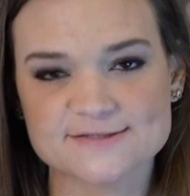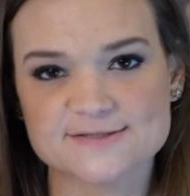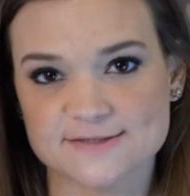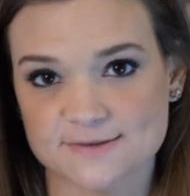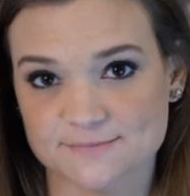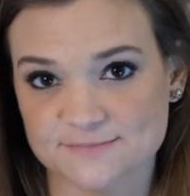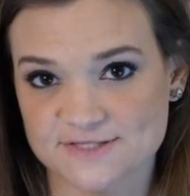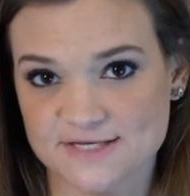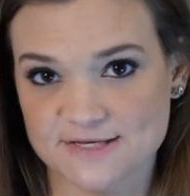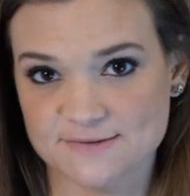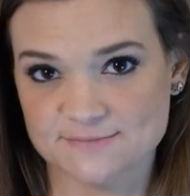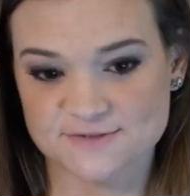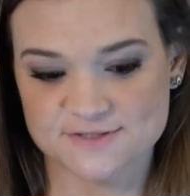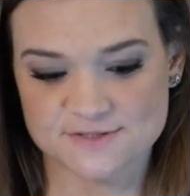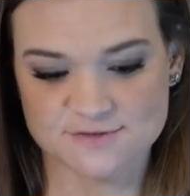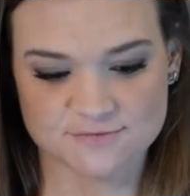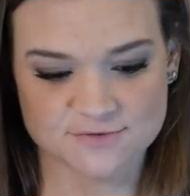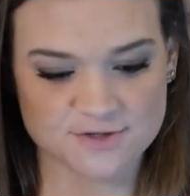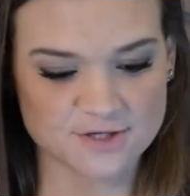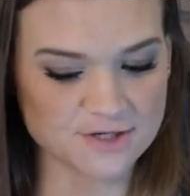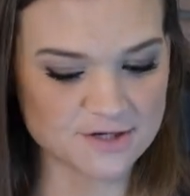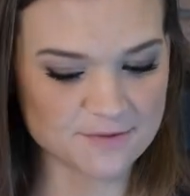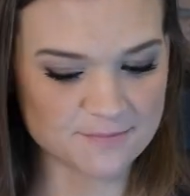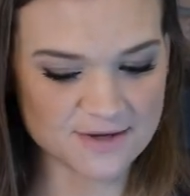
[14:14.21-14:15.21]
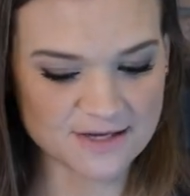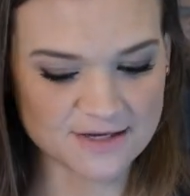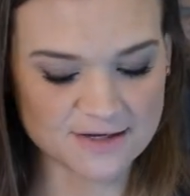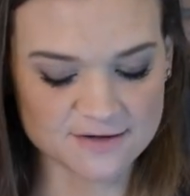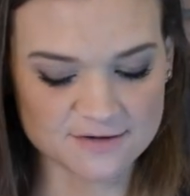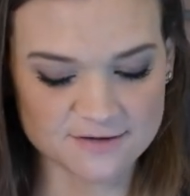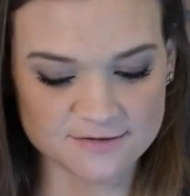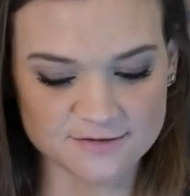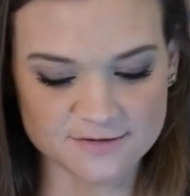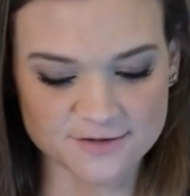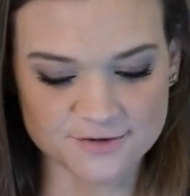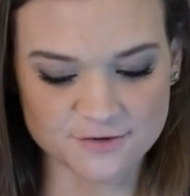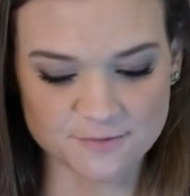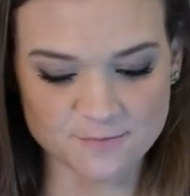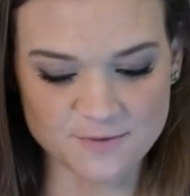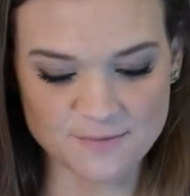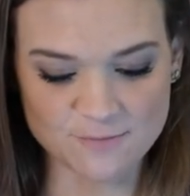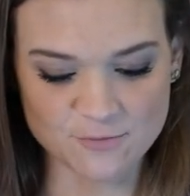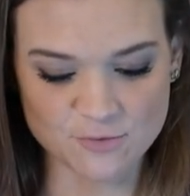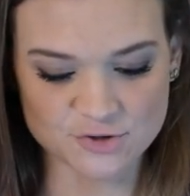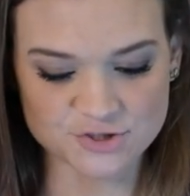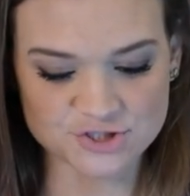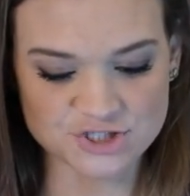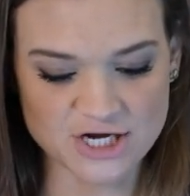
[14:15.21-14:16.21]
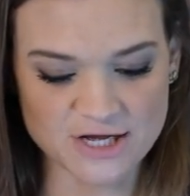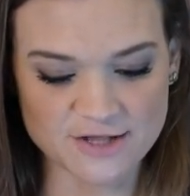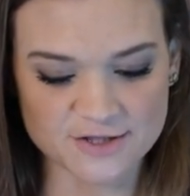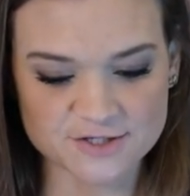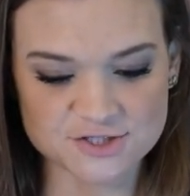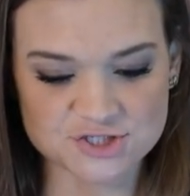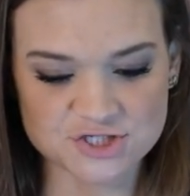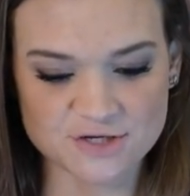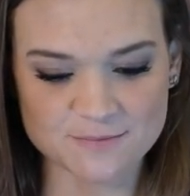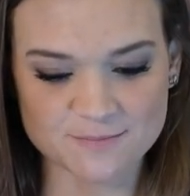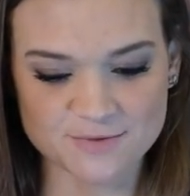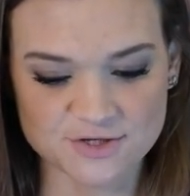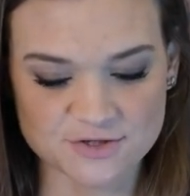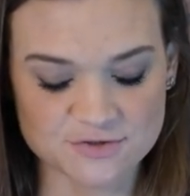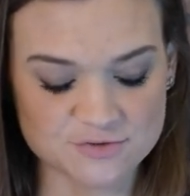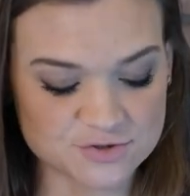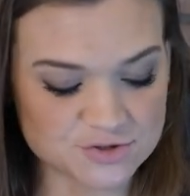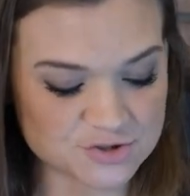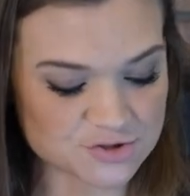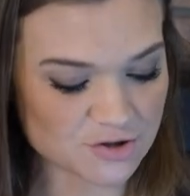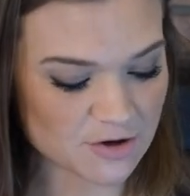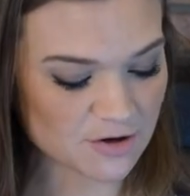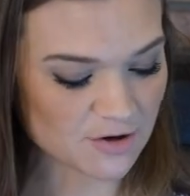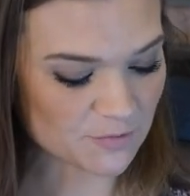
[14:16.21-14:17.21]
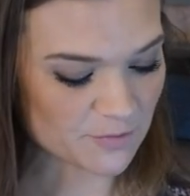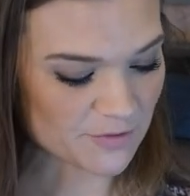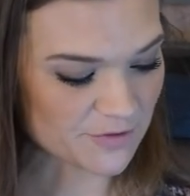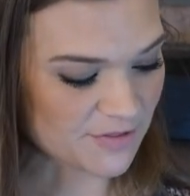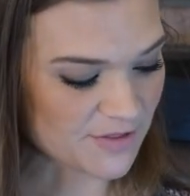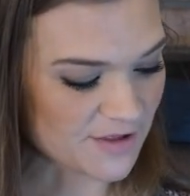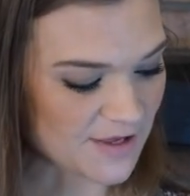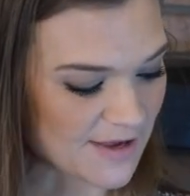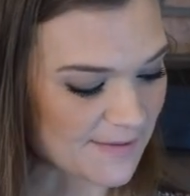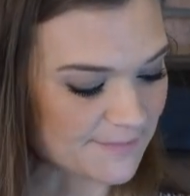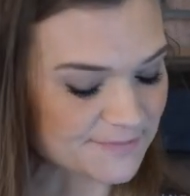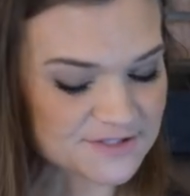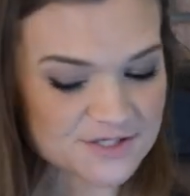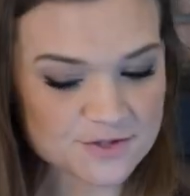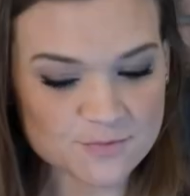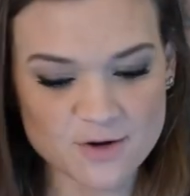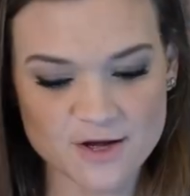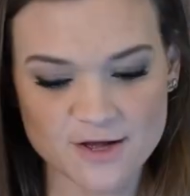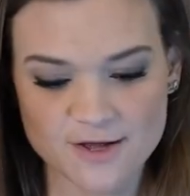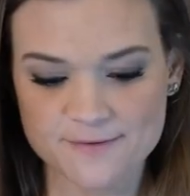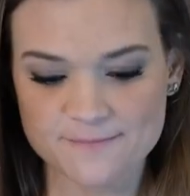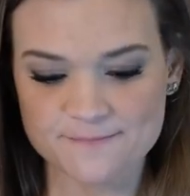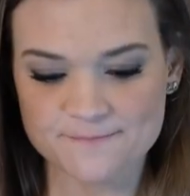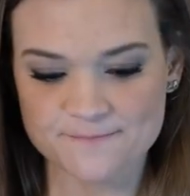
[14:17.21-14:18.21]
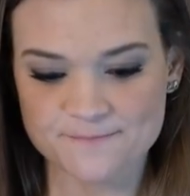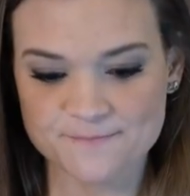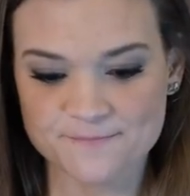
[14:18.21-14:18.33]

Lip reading: sometimes 3 to make it a little bit more challenging, but you start with the empty one